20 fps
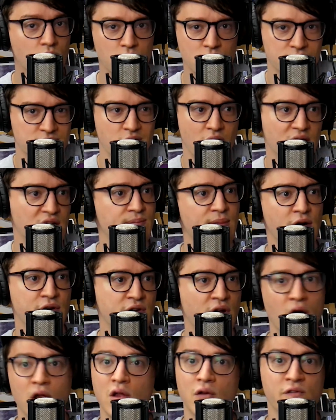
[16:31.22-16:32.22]
We're talking about
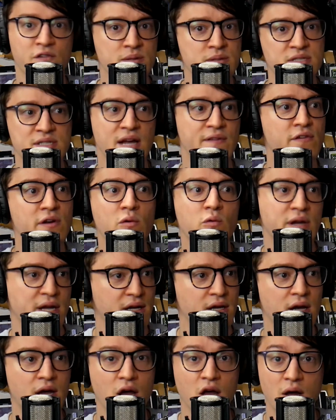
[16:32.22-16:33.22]
Null almost every
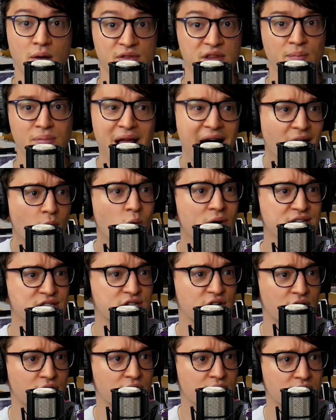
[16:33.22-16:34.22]
week. The Black
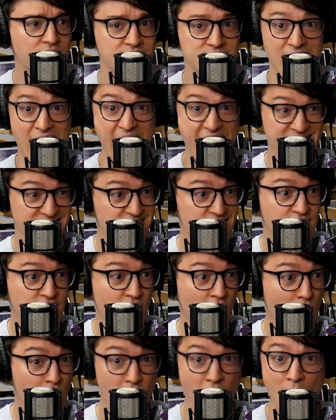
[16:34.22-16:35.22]
Winter. Ties to
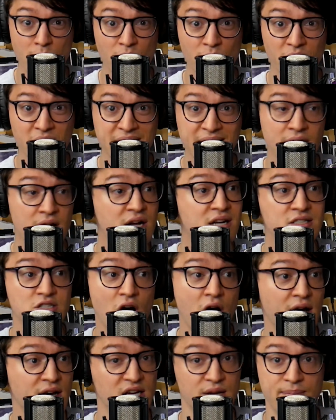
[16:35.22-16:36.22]
Null, probably.
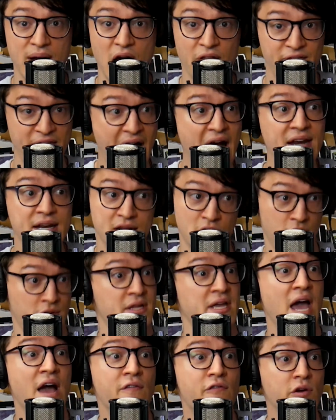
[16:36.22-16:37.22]
Talking about that
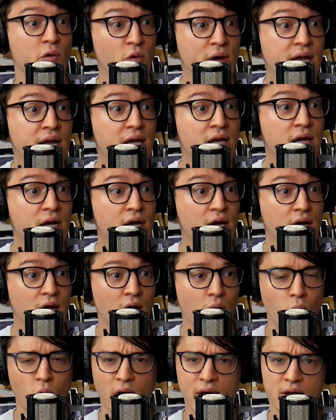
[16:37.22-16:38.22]
nearly every week.
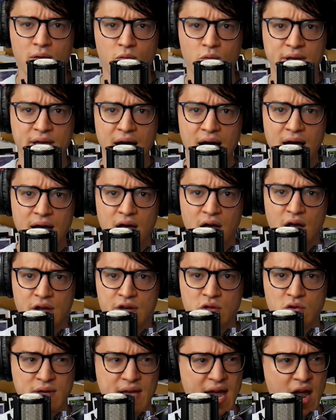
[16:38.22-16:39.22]
What? We got a
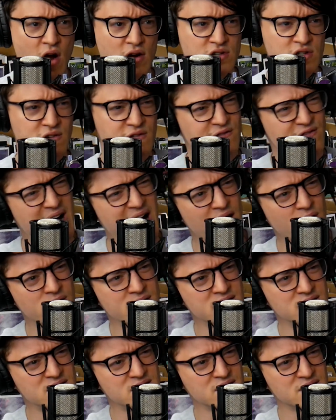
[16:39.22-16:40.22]
new character,
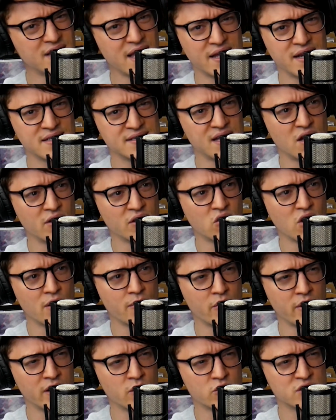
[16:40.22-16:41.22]
Virus, that is now
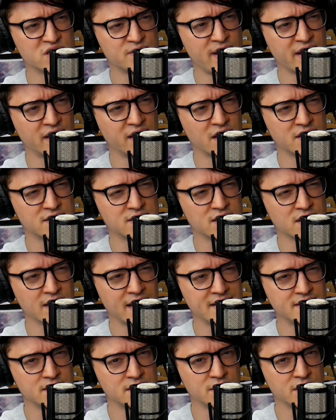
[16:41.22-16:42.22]
incorporated. We're specking on
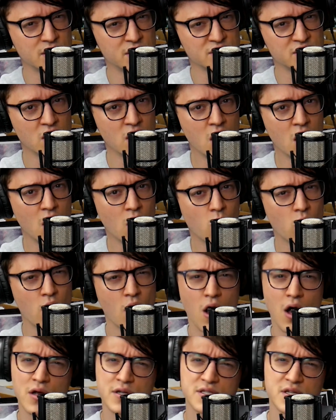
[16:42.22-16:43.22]
Celestials. We're
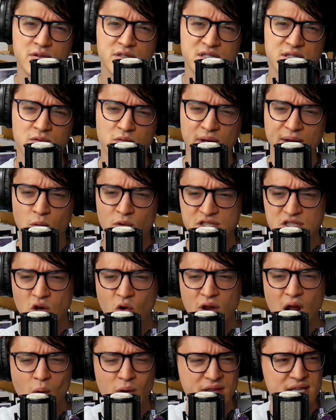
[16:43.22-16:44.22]
also, like, what's
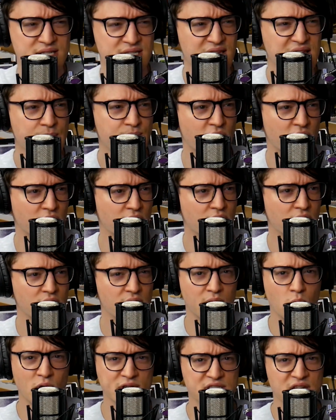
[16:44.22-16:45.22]
going on with the Sleeper?
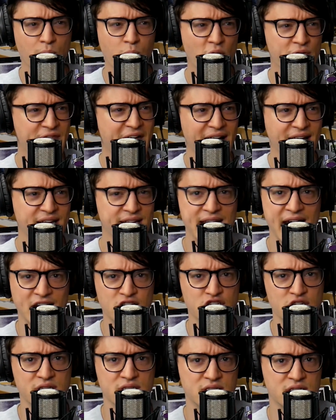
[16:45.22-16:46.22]
Like, what's up with that
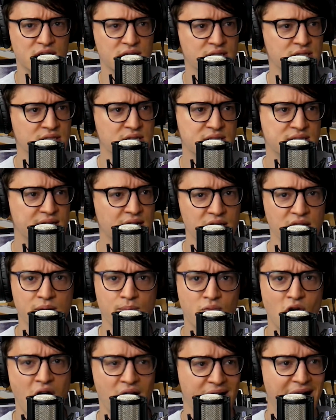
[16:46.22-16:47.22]
connection to
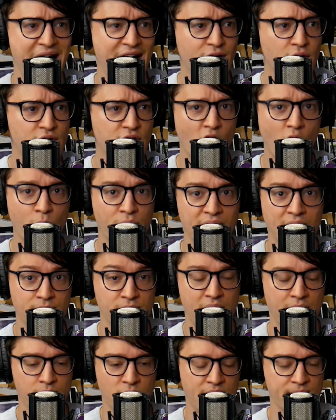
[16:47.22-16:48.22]
Dylan Brock? I don't know, but
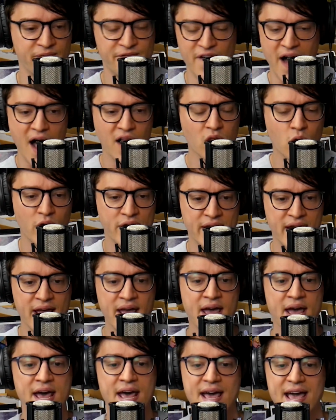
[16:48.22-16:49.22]
I'm following
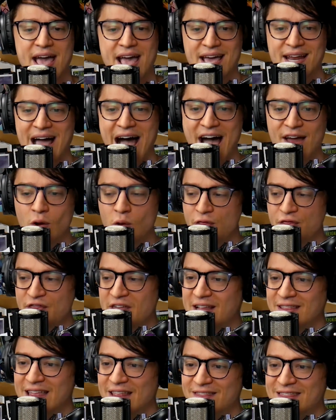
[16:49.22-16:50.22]
it. And I don't
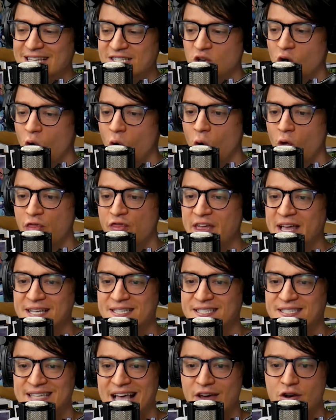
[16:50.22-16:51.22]
think that this whole thing
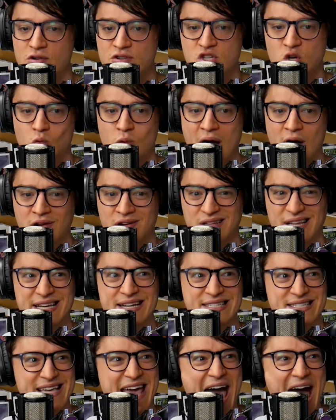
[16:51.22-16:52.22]
centers around
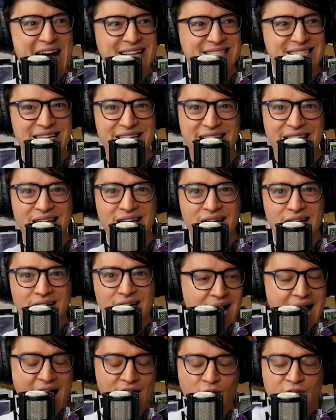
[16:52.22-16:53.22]
Cletus Kasady.
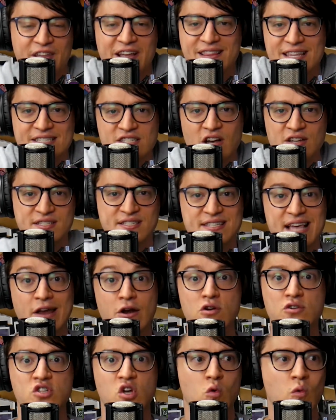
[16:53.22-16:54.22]
I don't think this all
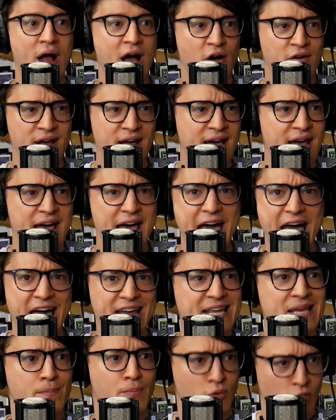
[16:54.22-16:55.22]
centers around
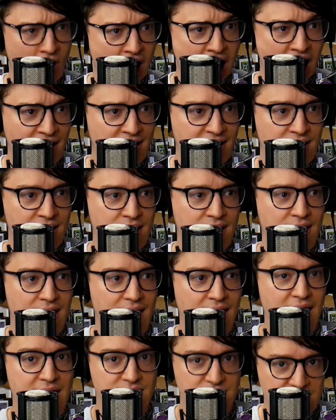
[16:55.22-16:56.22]
Eddie Brock.
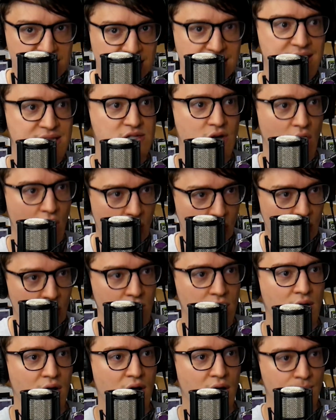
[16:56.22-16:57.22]
I think it's
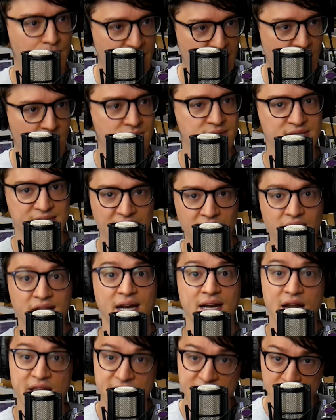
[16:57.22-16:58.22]
all about
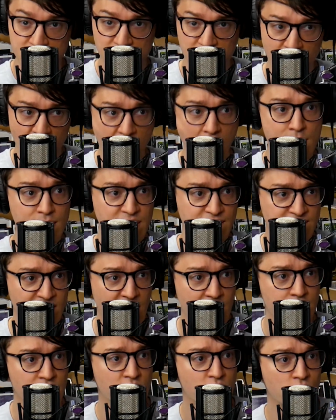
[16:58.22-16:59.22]
Dylan, and I think the Comic
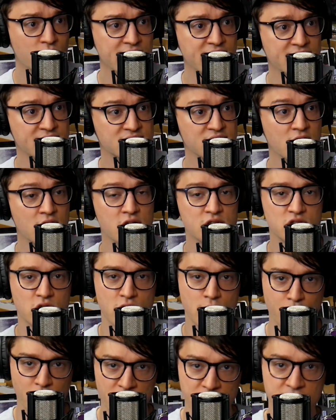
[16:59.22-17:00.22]
Fam agrees. So
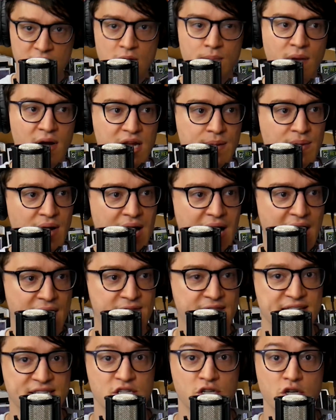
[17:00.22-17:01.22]
they're putting their money
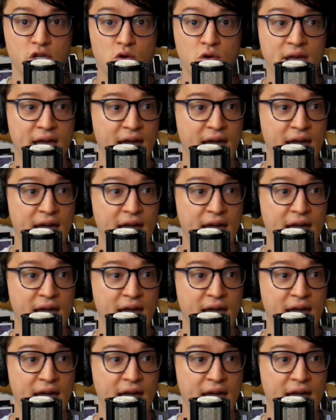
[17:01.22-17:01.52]
behind this new